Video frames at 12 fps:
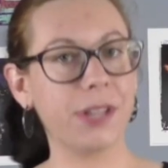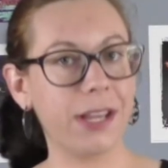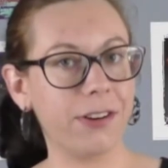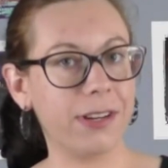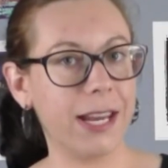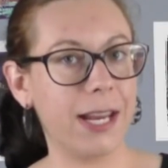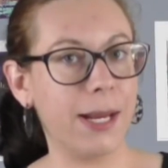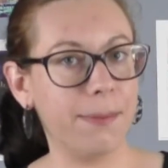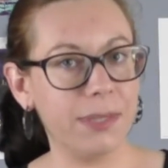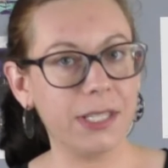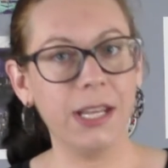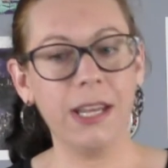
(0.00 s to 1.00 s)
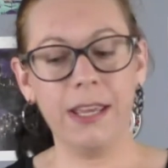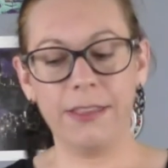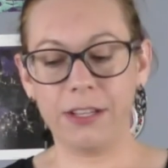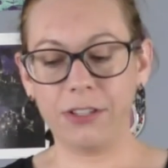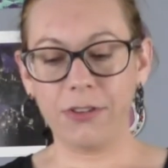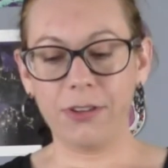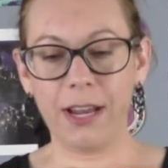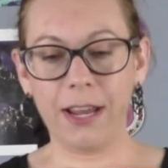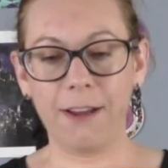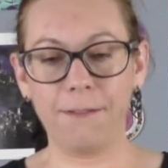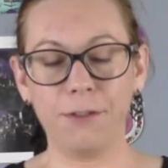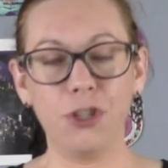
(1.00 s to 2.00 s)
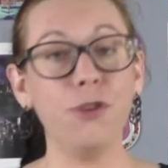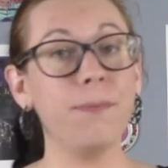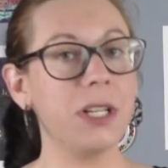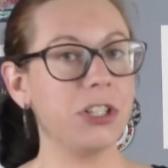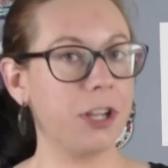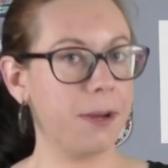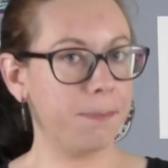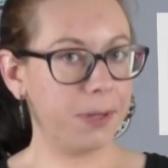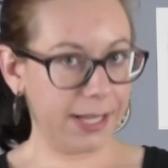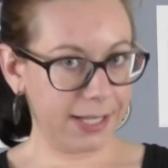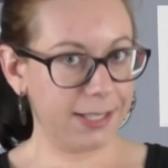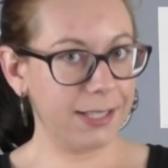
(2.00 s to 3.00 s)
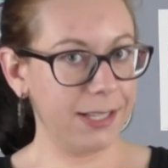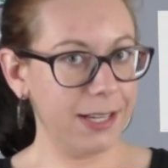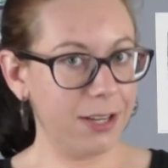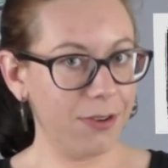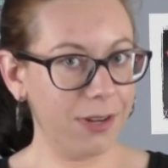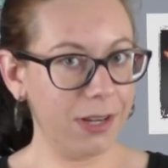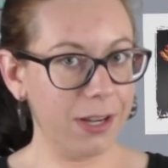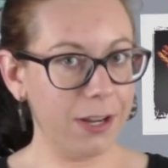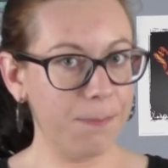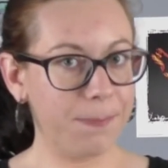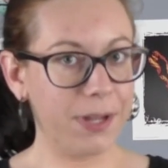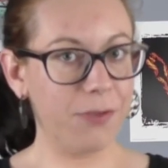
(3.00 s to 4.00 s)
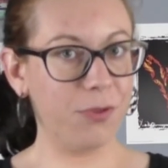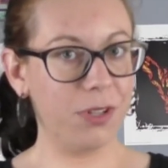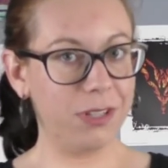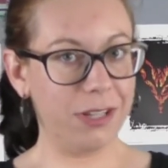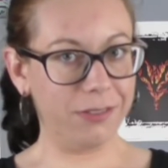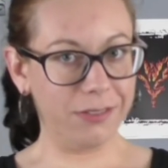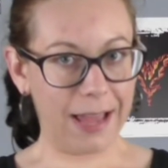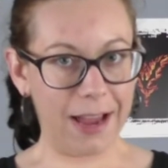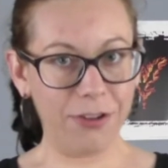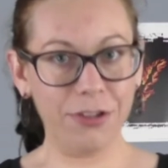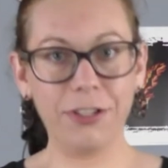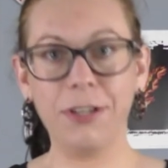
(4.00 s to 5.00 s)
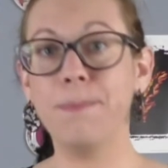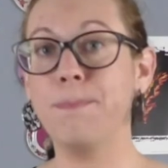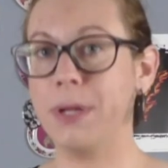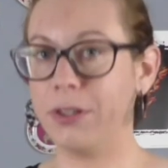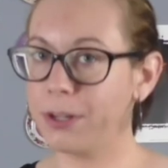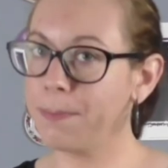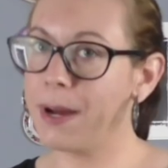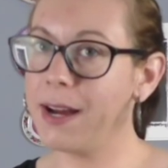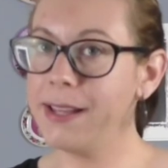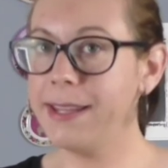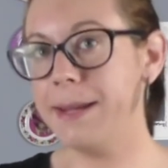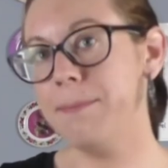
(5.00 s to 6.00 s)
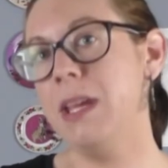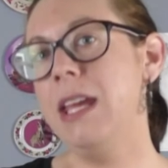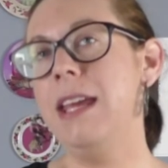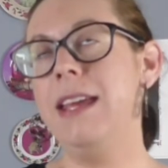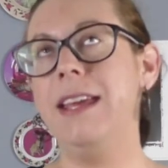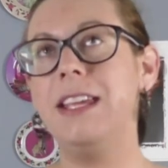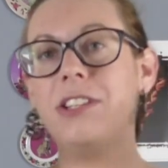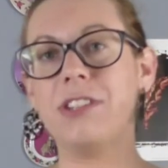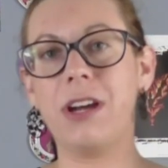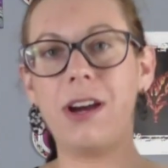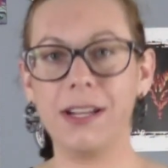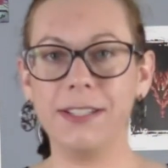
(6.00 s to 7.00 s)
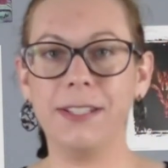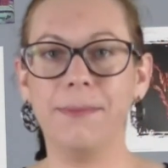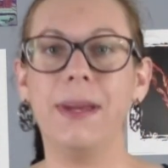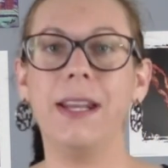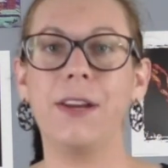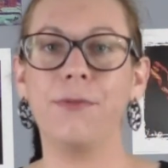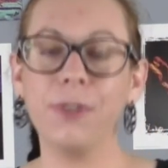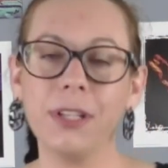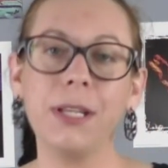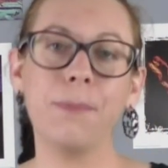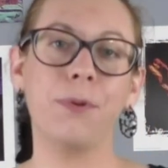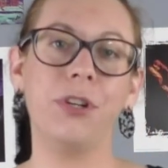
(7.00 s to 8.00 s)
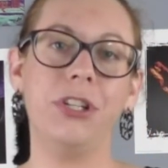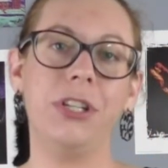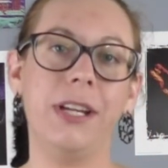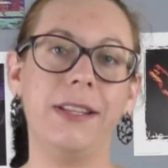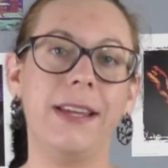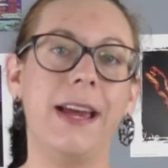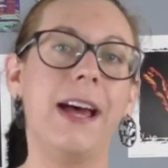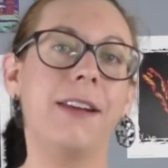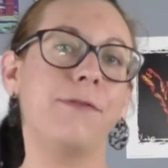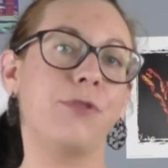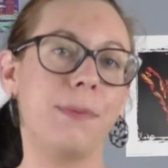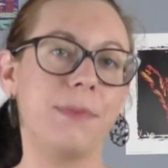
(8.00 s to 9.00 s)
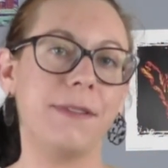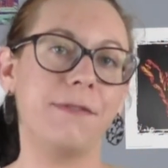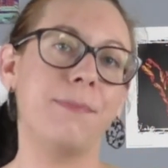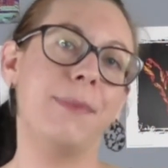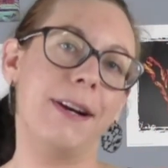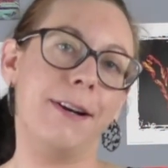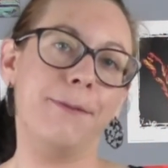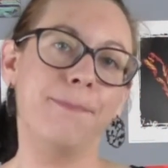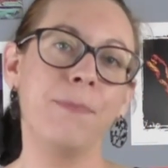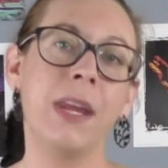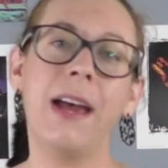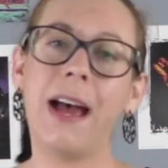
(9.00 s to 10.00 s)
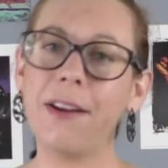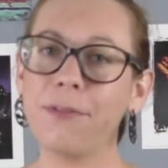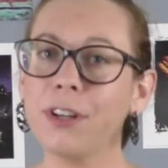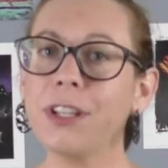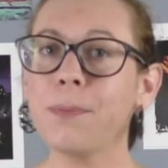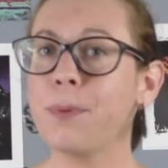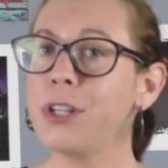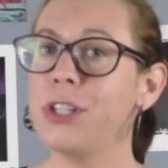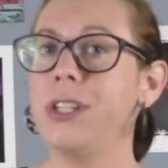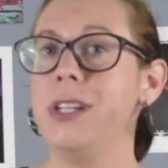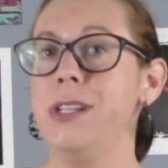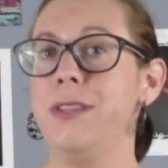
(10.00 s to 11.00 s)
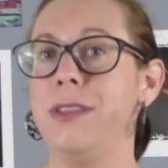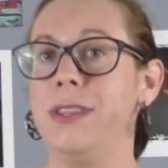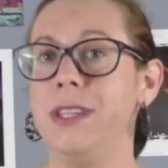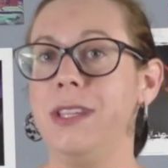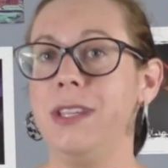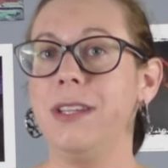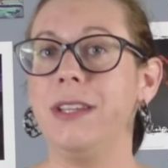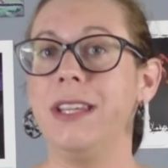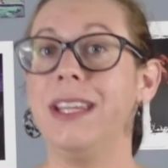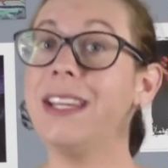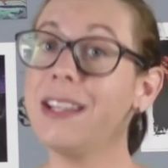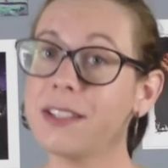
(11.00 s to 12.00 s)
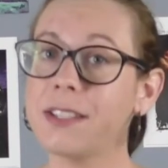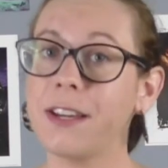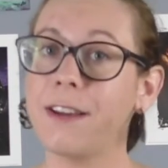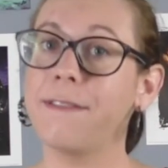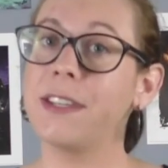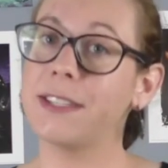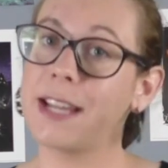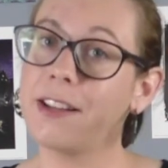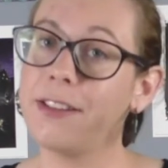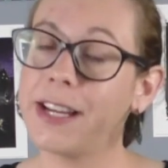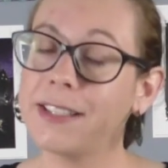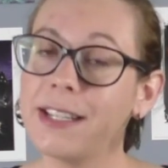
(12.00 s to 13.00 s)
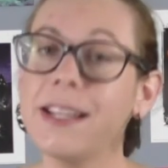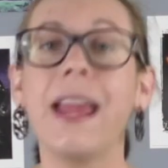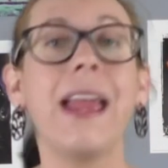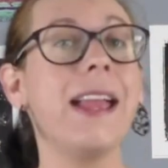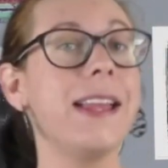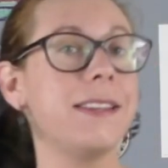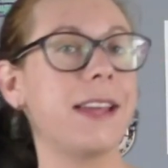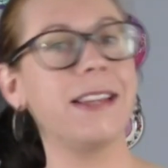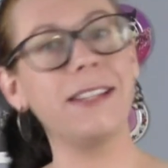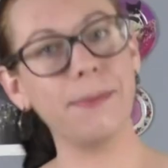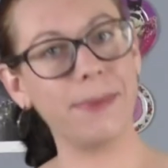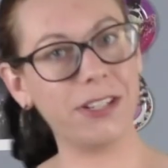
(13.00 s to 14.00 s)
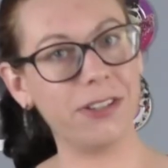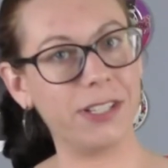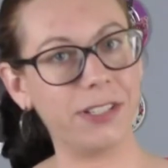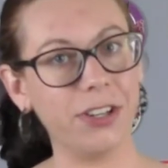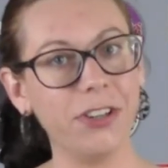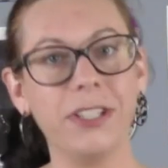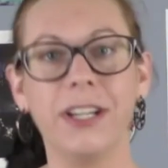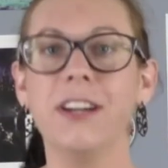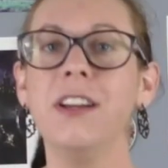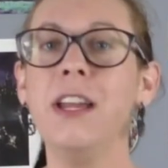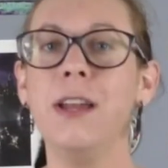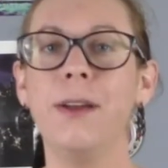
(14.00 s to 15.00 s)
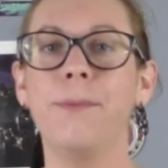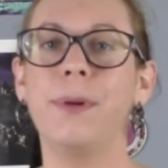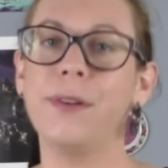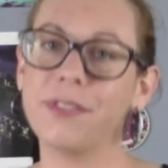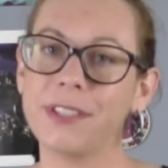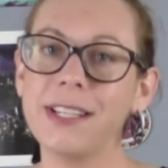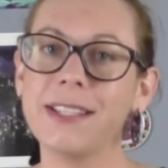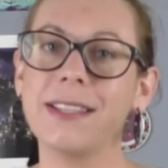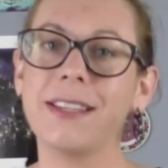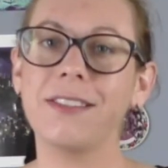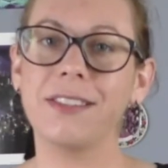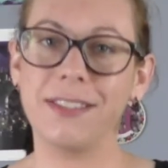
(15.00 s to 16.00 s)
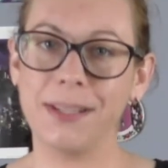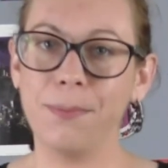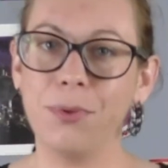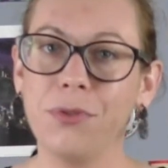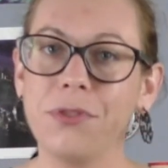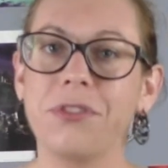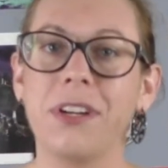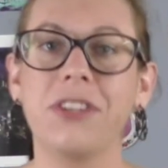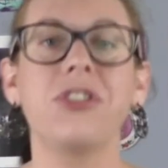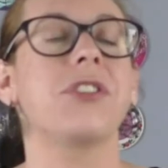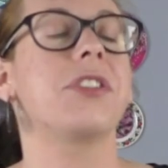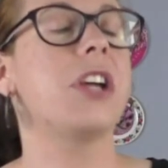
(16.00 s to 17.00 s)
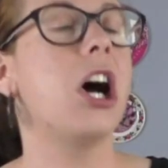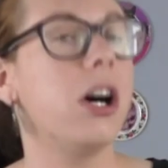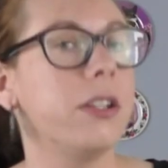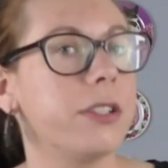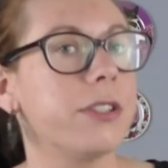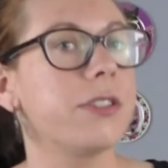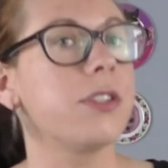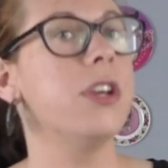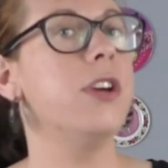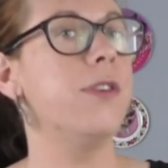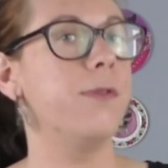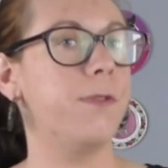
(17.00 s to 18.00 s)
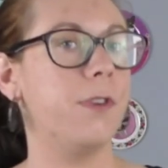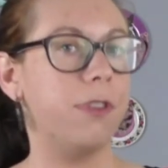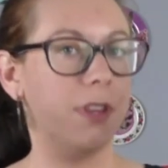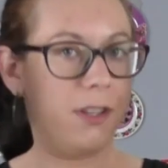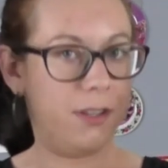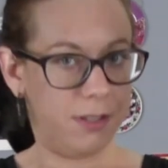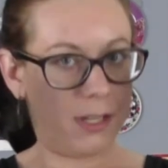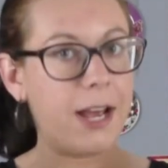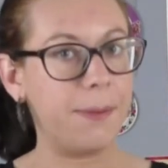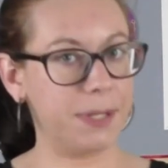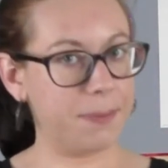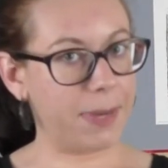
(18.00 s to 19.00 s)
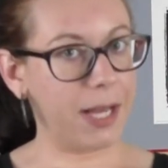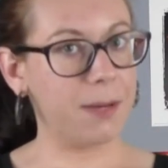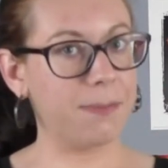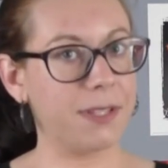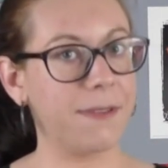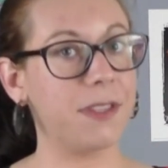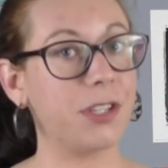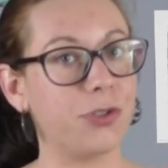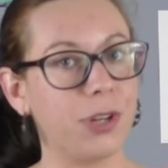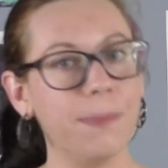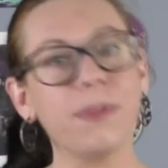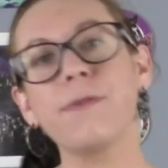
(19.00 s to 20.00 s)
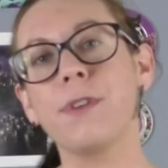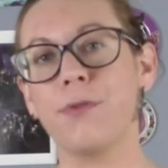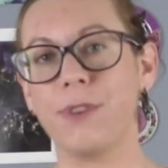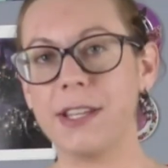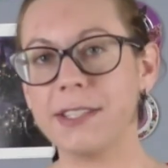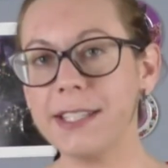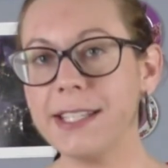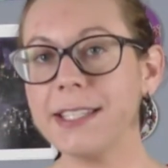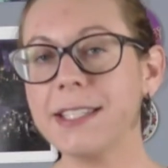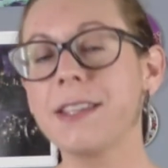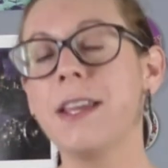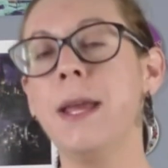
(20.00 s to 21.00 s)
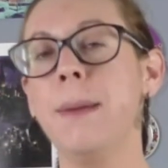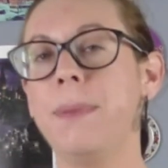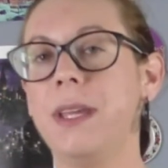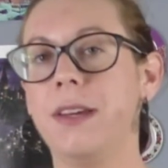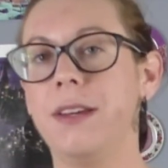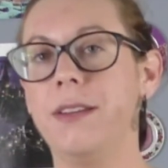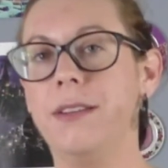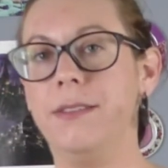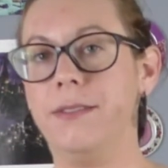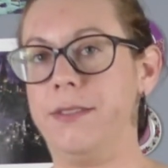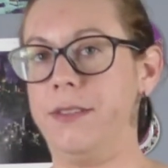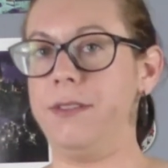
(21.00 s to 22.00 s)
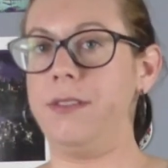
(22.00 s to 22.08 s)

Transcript: lighter games, that don't have too much complexity going on, but will allow you to build upon them, is awesome. And I really appreciate that out of Dreams of Tomorrow. I really appreciate the ease of the set collecting. And I didn't mention this earlier, but it was nice that there are symbols, not just colors, for the tops and bottoms of the dreams for the resonance, because